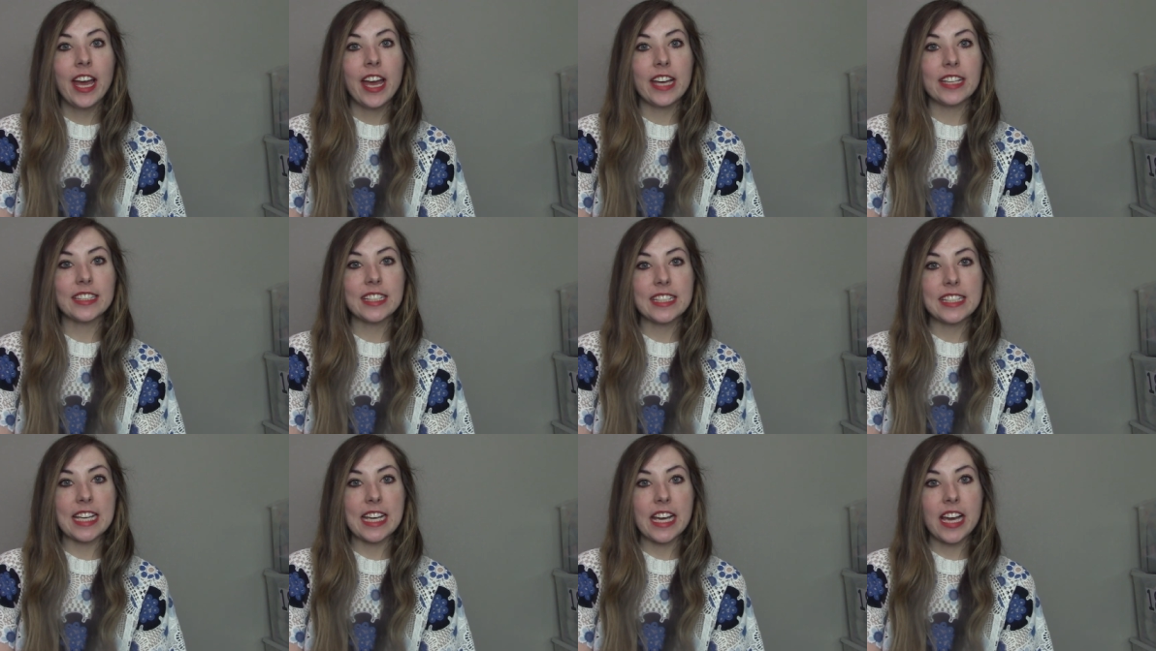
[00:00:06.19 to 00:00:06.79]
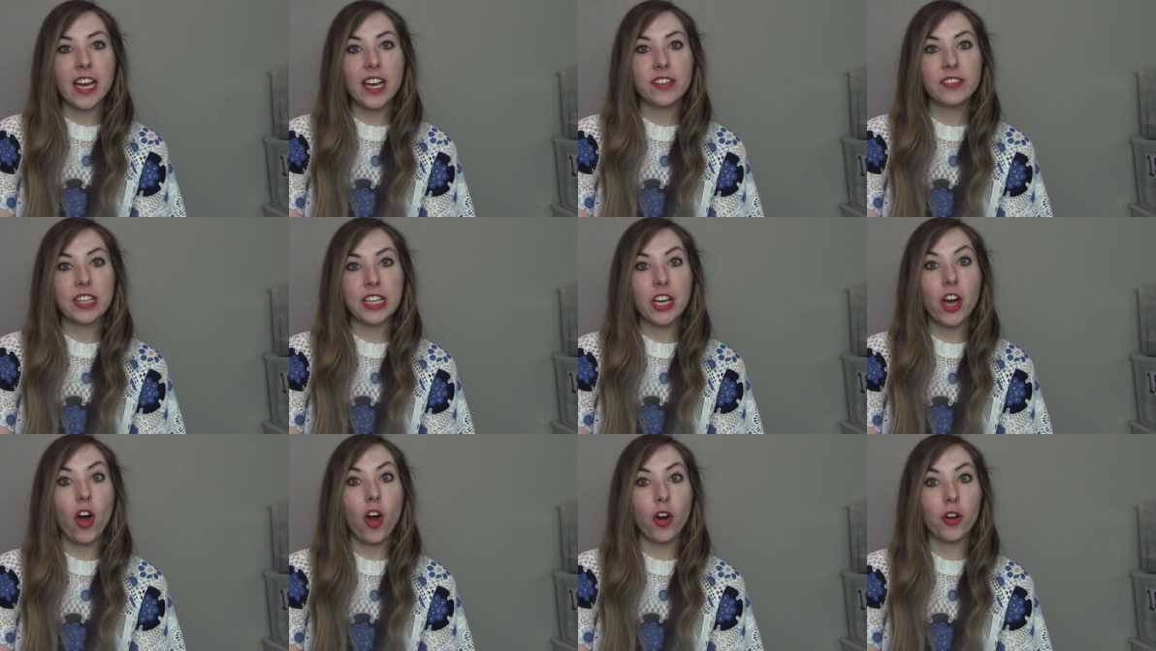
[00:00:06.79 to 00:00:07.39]
And today I have
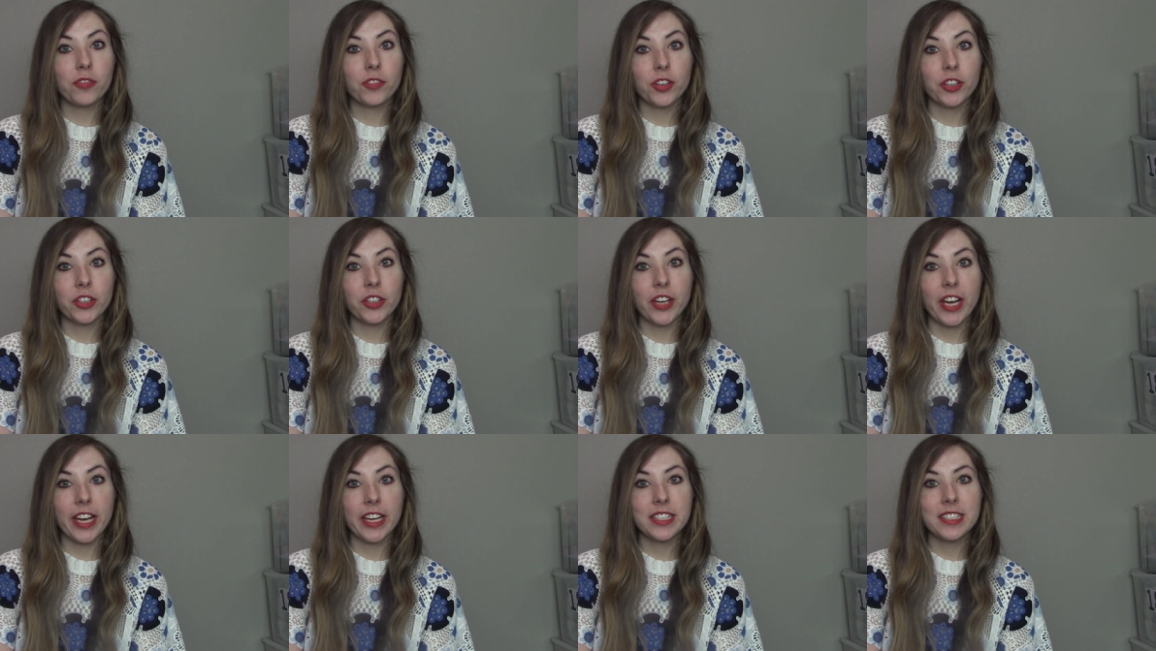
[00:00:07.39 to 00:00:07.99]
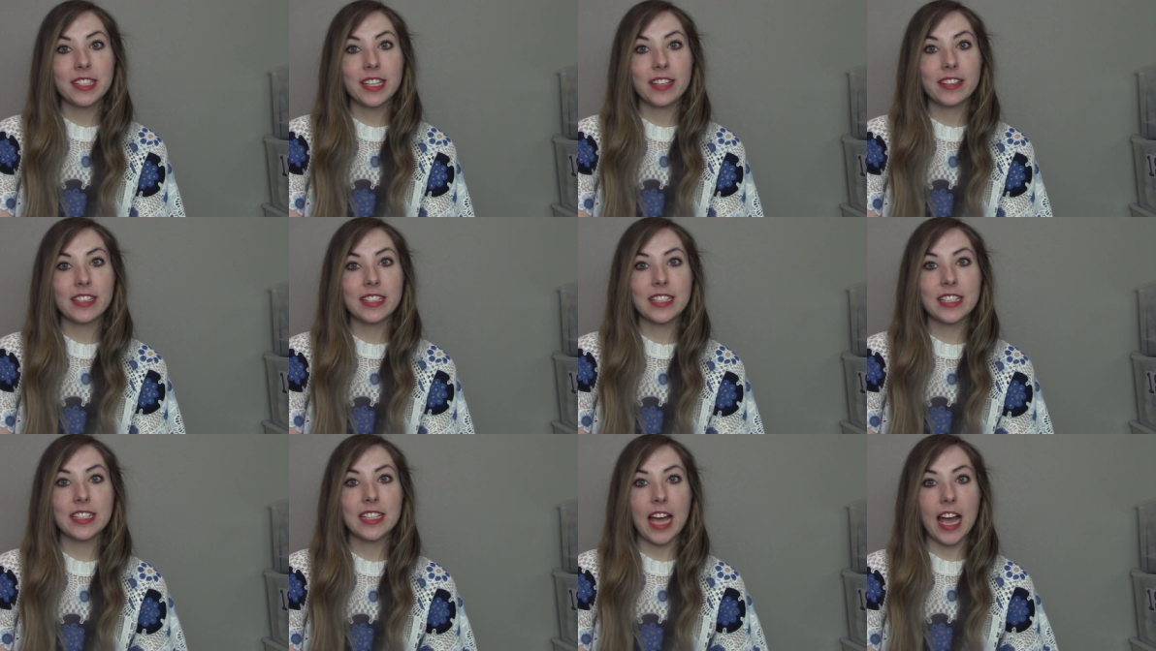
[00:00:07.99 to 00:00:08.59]
a haul for you guys.
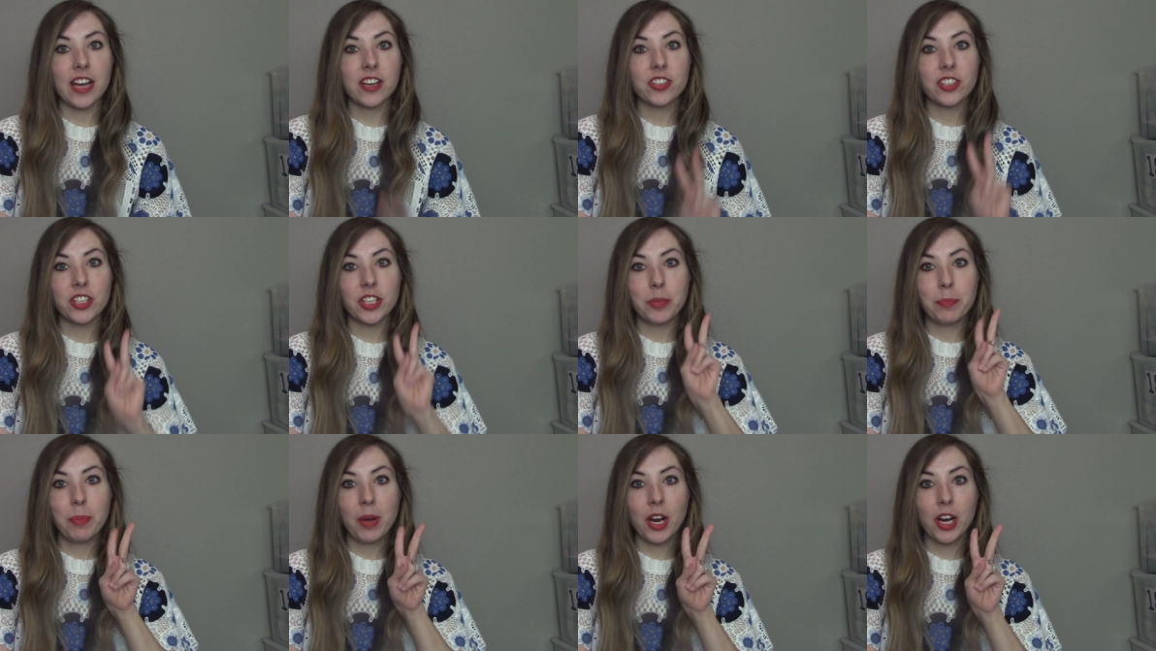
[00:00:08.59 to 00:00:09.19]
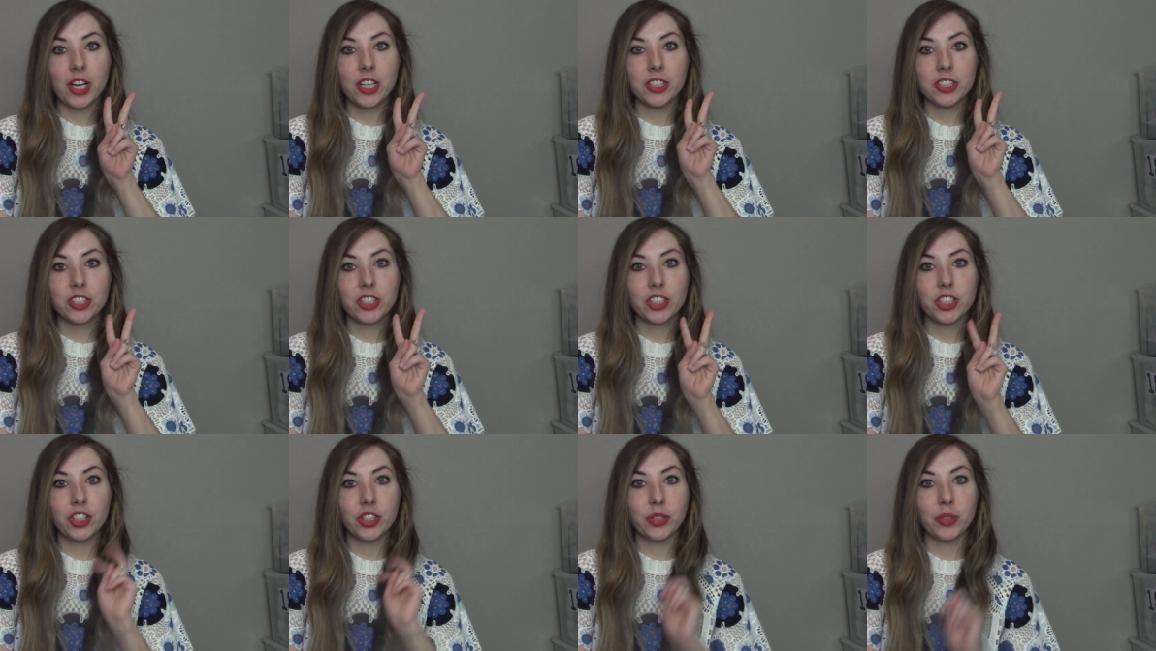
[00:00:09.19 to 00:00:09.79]
This is actually part
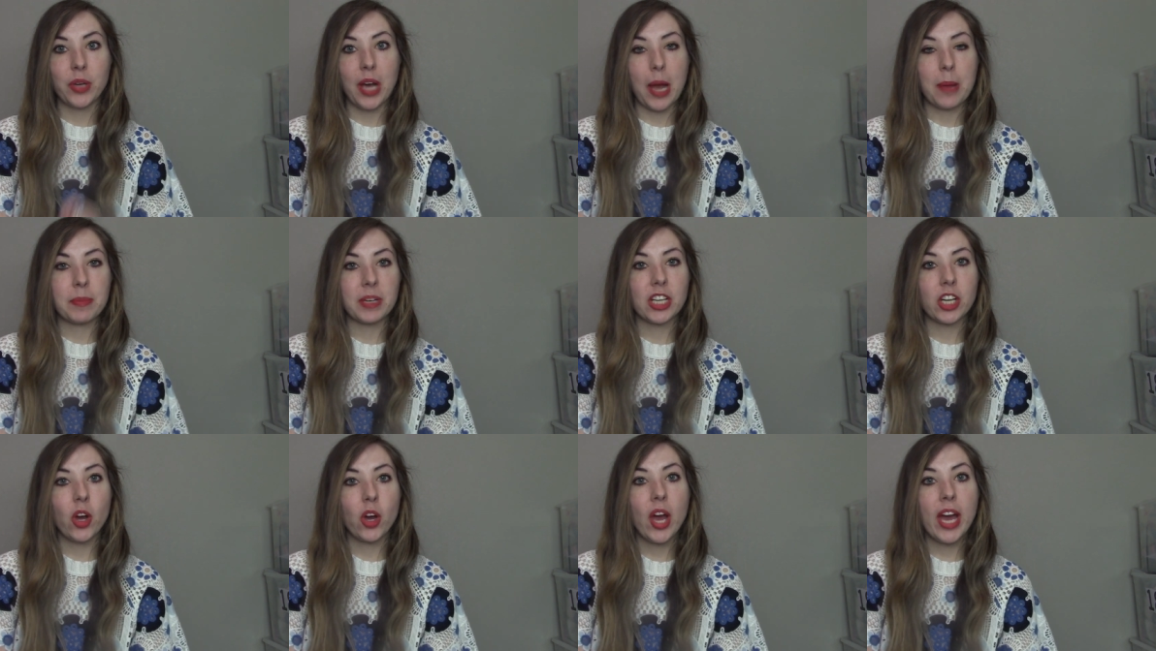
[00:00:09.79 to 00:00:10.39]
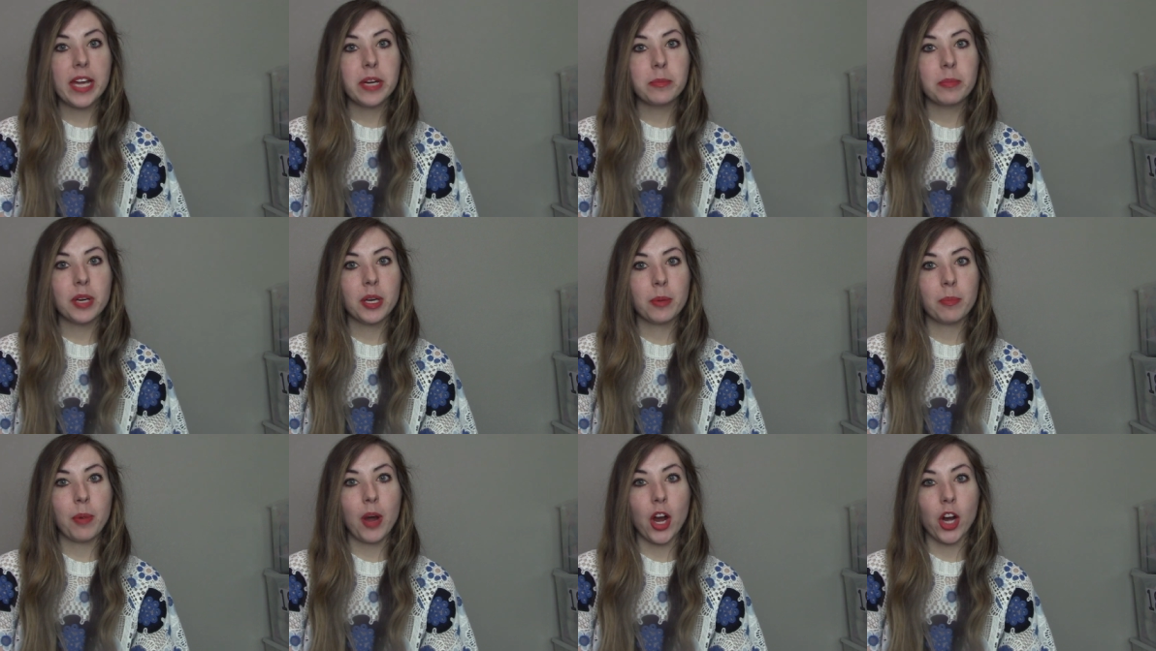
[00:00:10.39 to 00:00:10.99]
two. I'm going to go ahead and
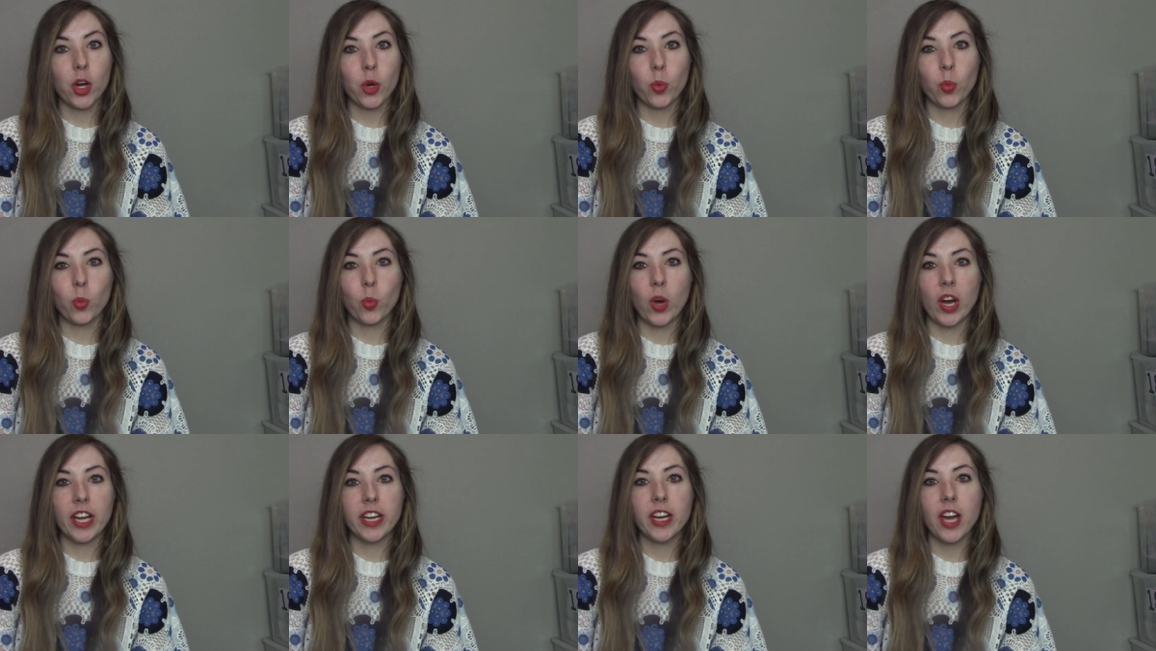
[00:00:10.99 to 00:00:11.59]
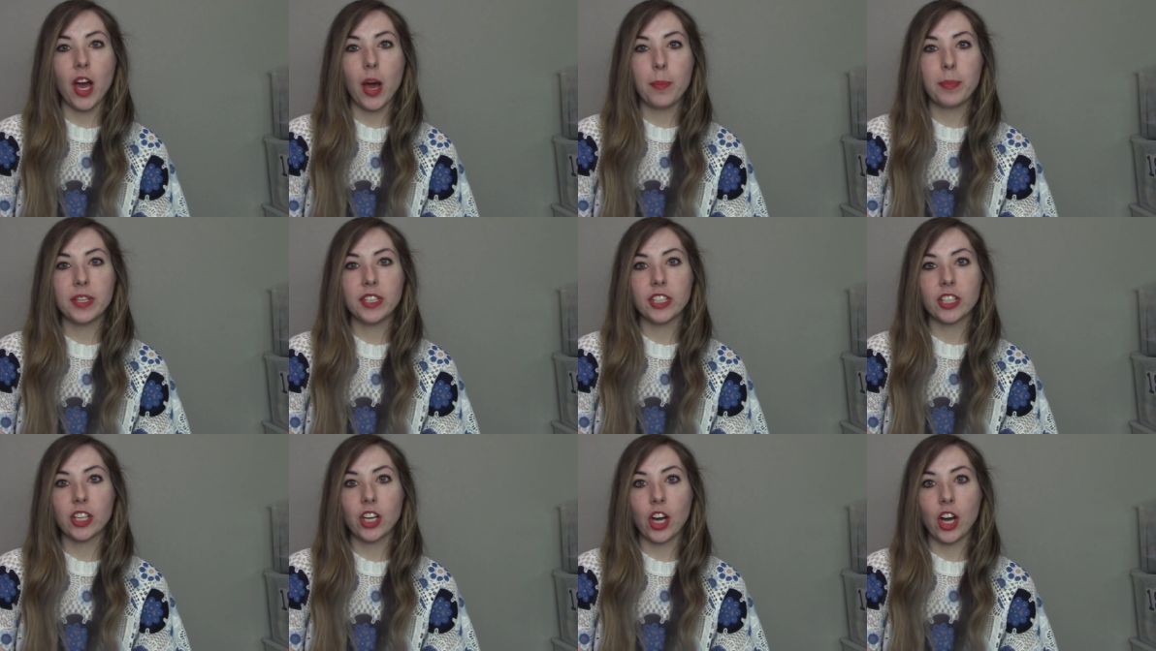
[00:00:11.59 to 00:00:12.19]
put part one up in
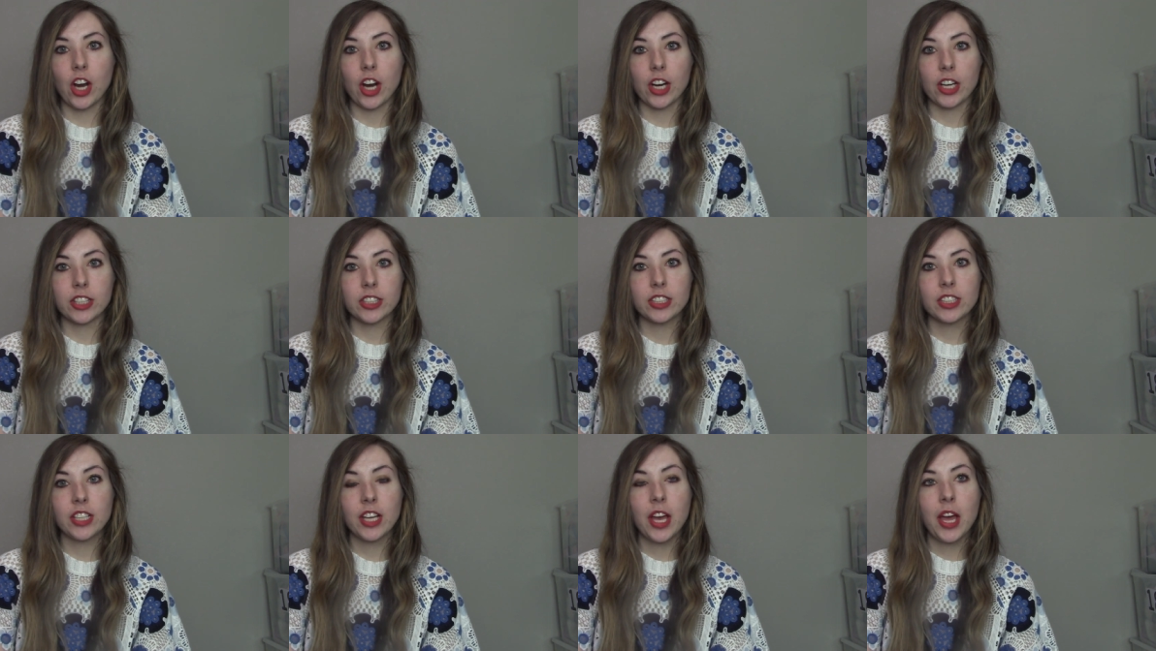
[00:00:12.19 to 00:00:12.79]
the cards.